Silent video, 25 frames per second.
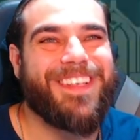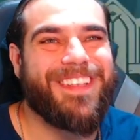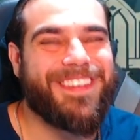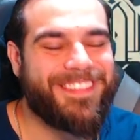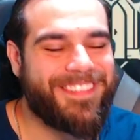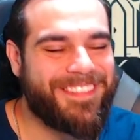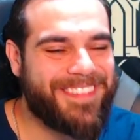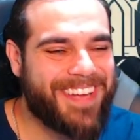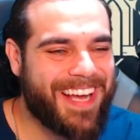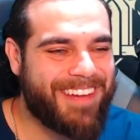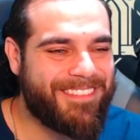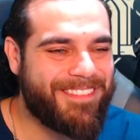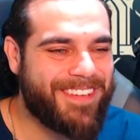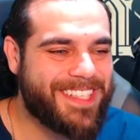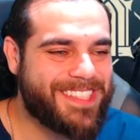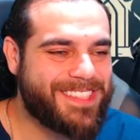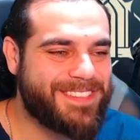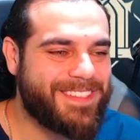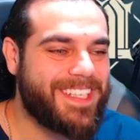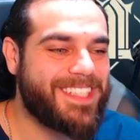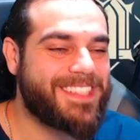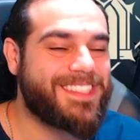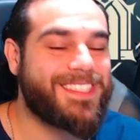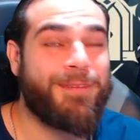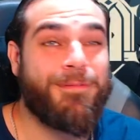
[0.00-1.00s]
of them have
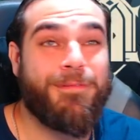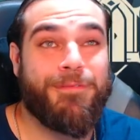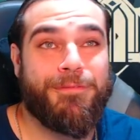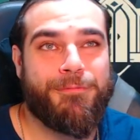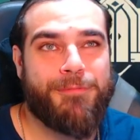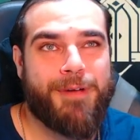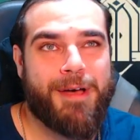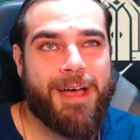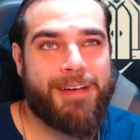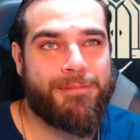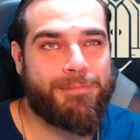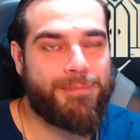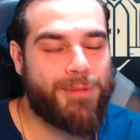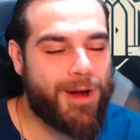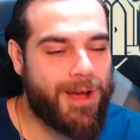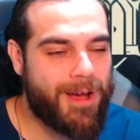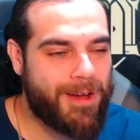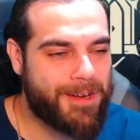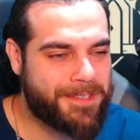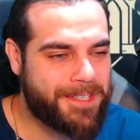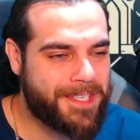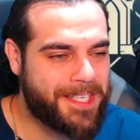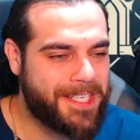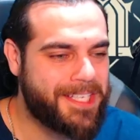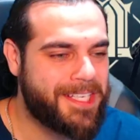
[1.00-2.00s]
Wixwell. Some of them have
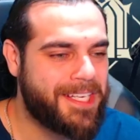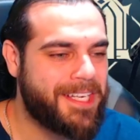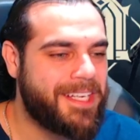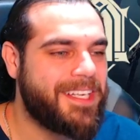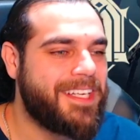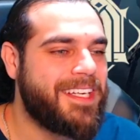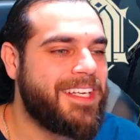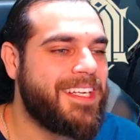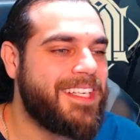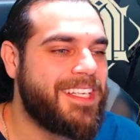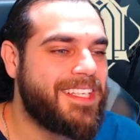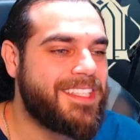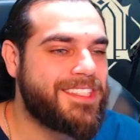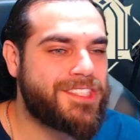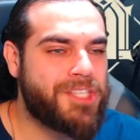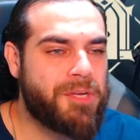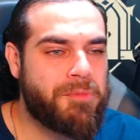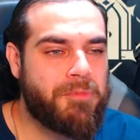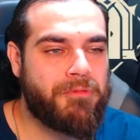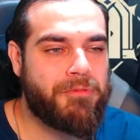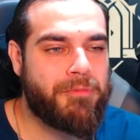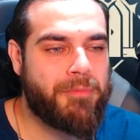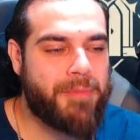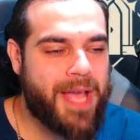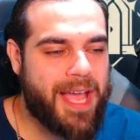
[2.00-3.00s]
Brogni.
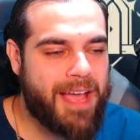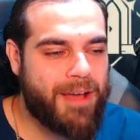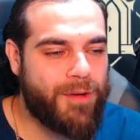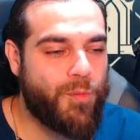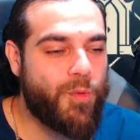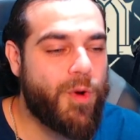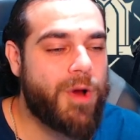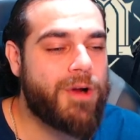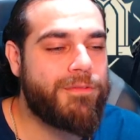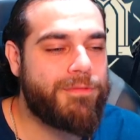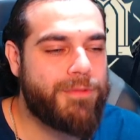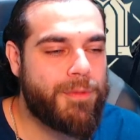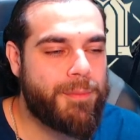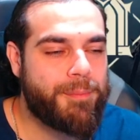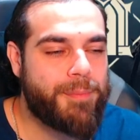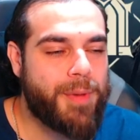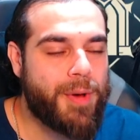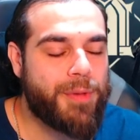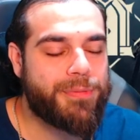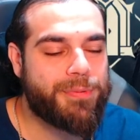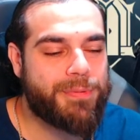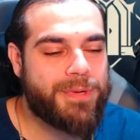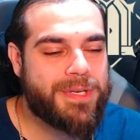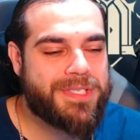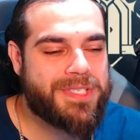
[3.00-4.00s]
Some of them have, one of them,
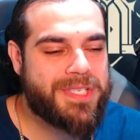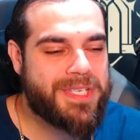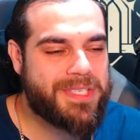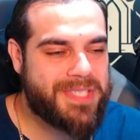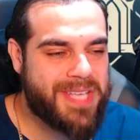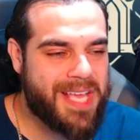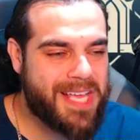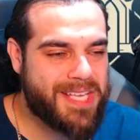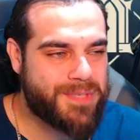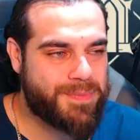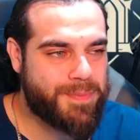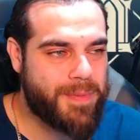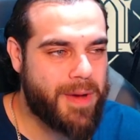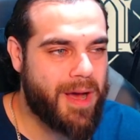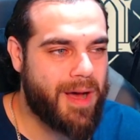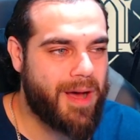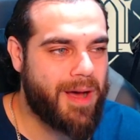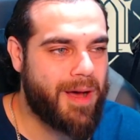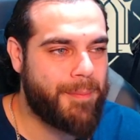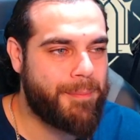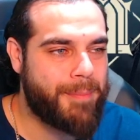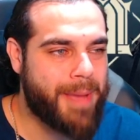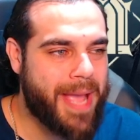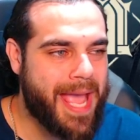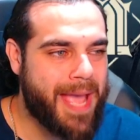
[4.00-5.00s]
Bothriceus has
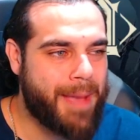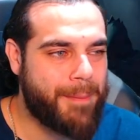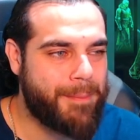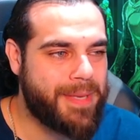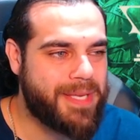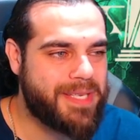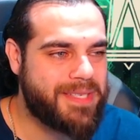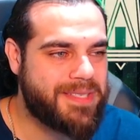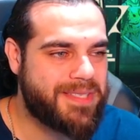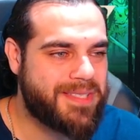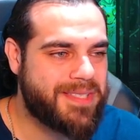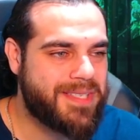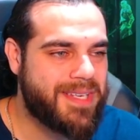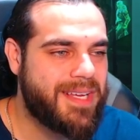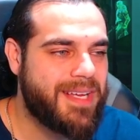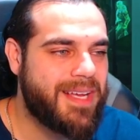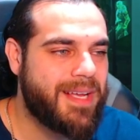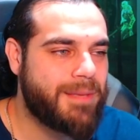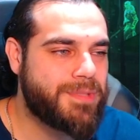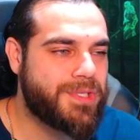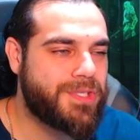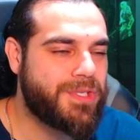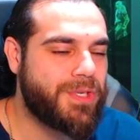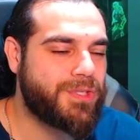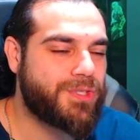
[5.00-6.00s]
Bambus.
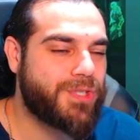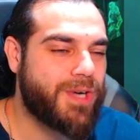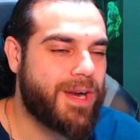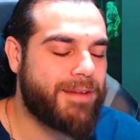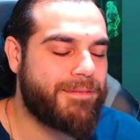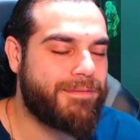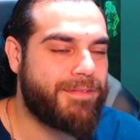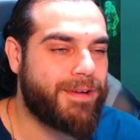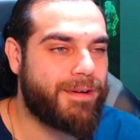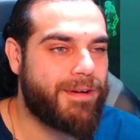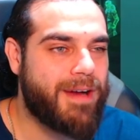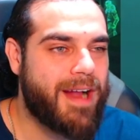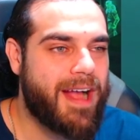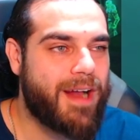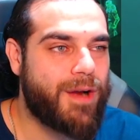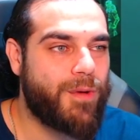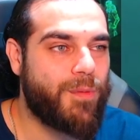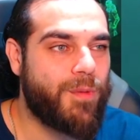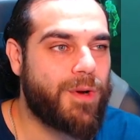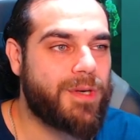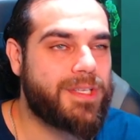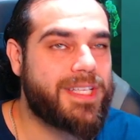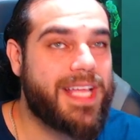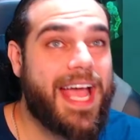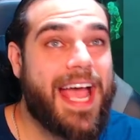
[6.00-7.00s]
I'm still trying to figure out how to
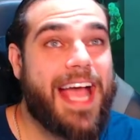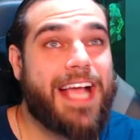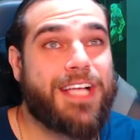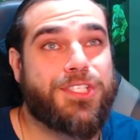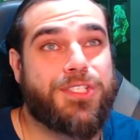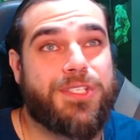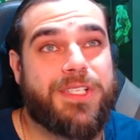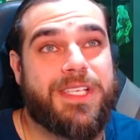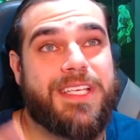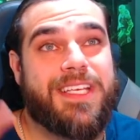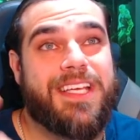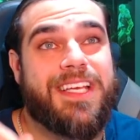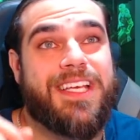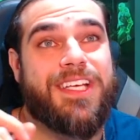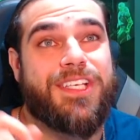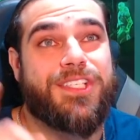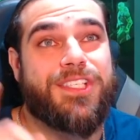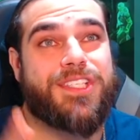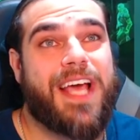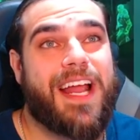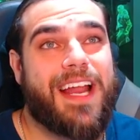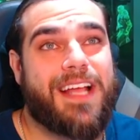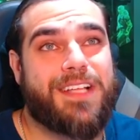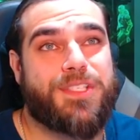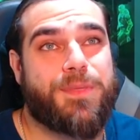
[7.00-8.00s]
work that. Actually,
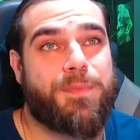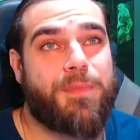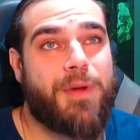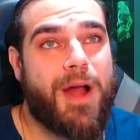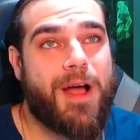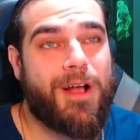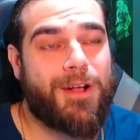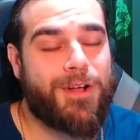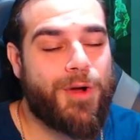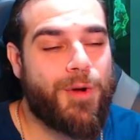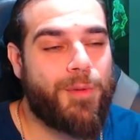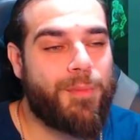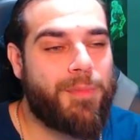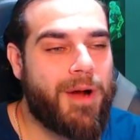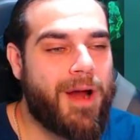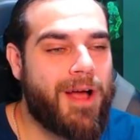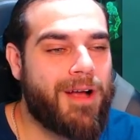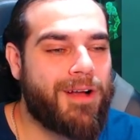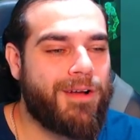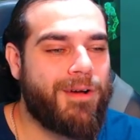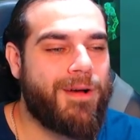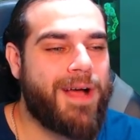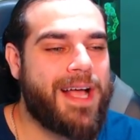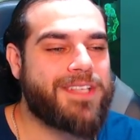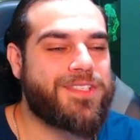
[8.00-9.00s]
shout out to Bronco.
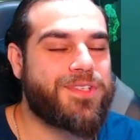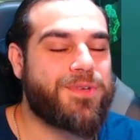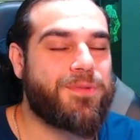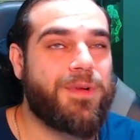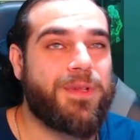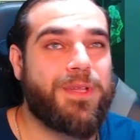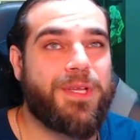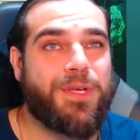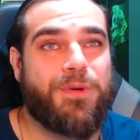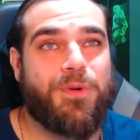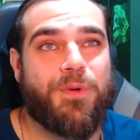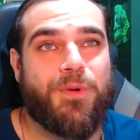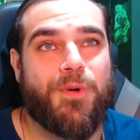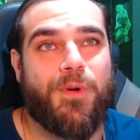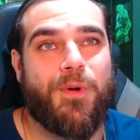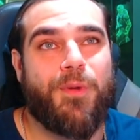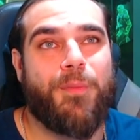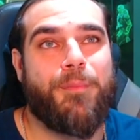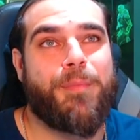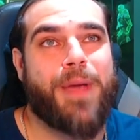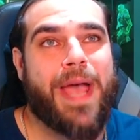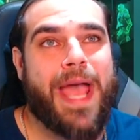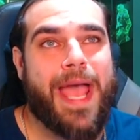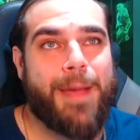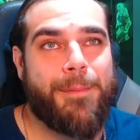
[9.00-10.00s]
Bronco has a really cool
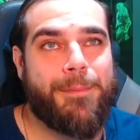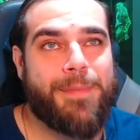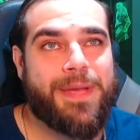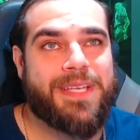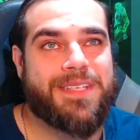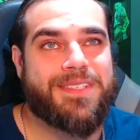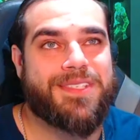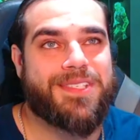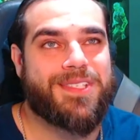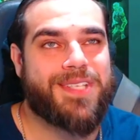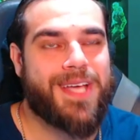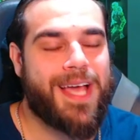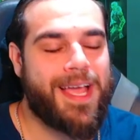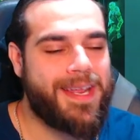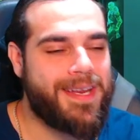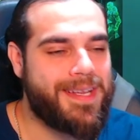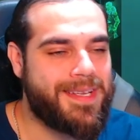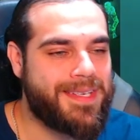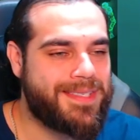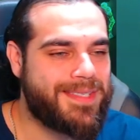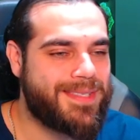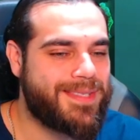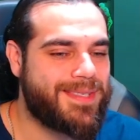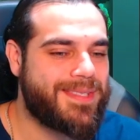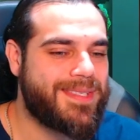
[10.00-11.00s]
Bambus
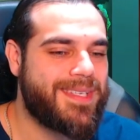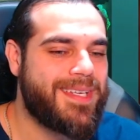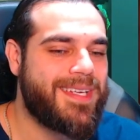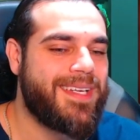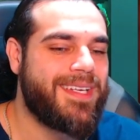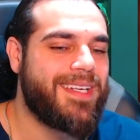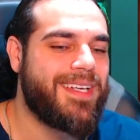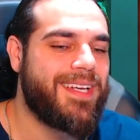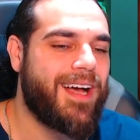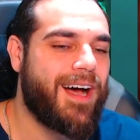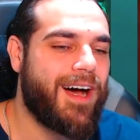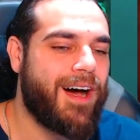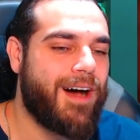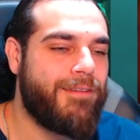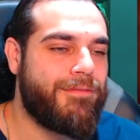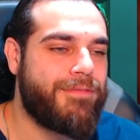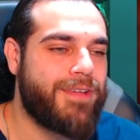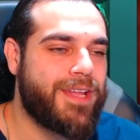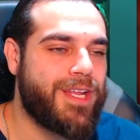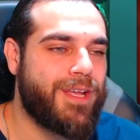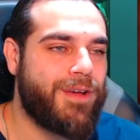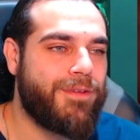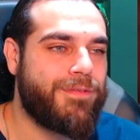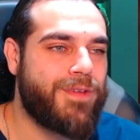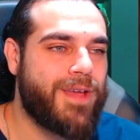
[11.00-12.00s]
Titus
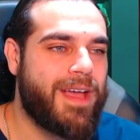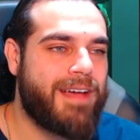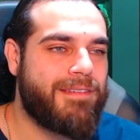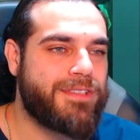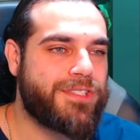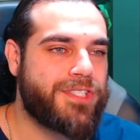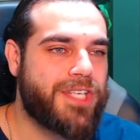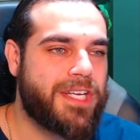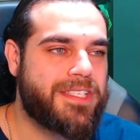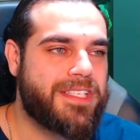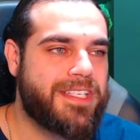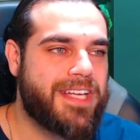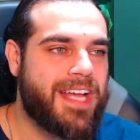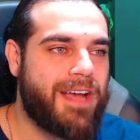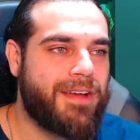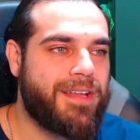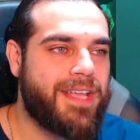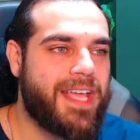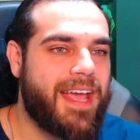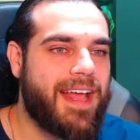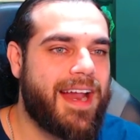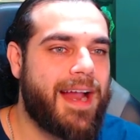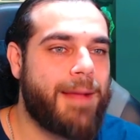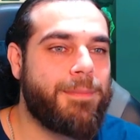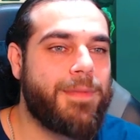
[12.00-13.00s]
video if you haven't checked it out
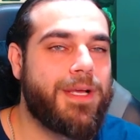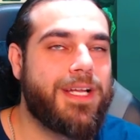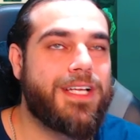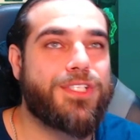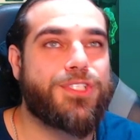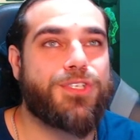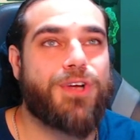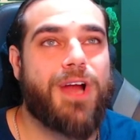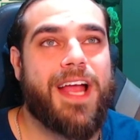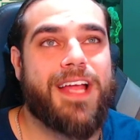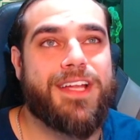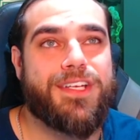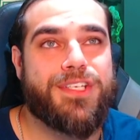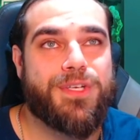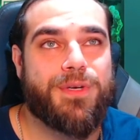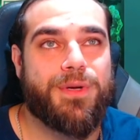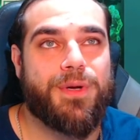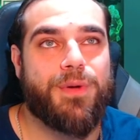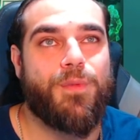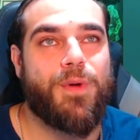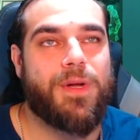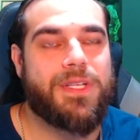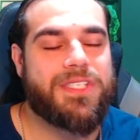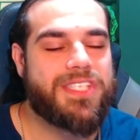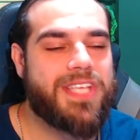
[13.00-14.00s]
yet. I'm gonna try and do it
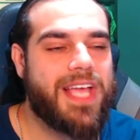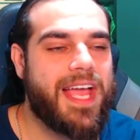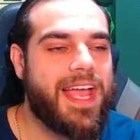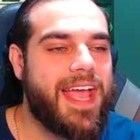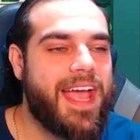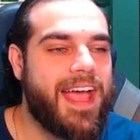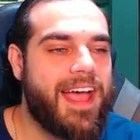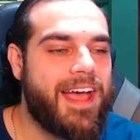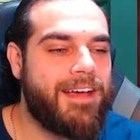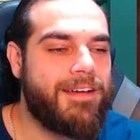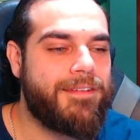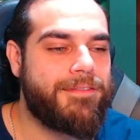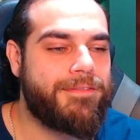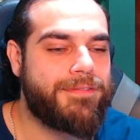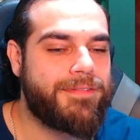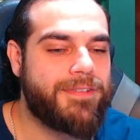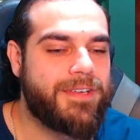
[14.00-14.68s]
once I have,